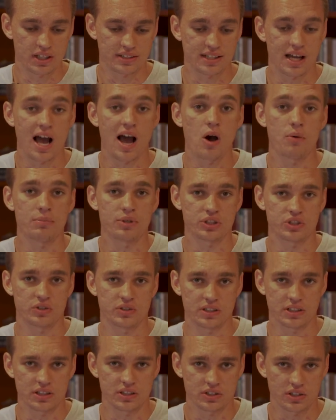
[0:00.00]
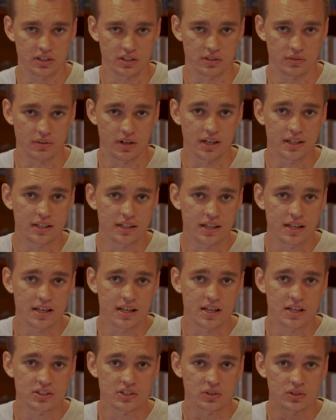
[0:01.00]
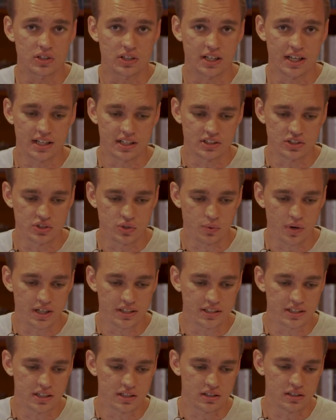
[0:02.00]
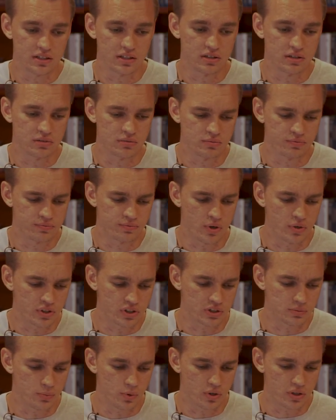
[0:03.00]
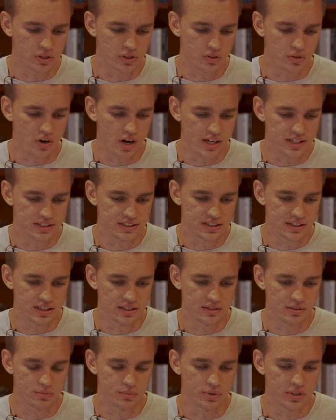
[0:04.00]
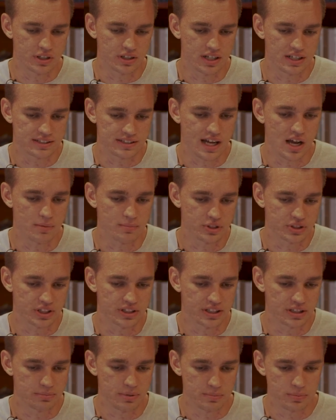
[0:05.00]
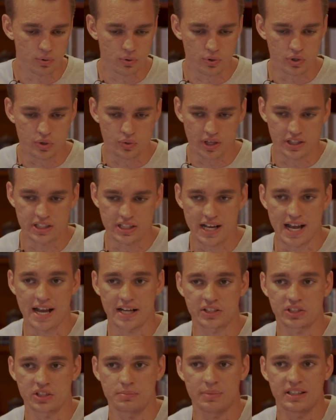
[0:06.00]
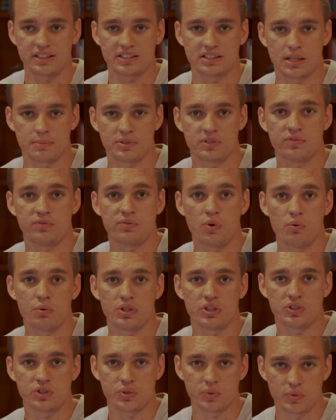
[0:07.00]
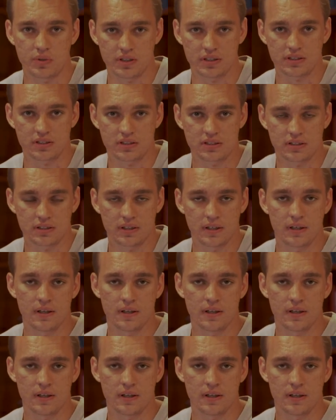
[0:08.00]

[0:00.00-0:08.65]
how much you need each other, right? So look at it. Do I need to focus more on Christ and realize how much I need people, or do I need to actually make steps forward to this?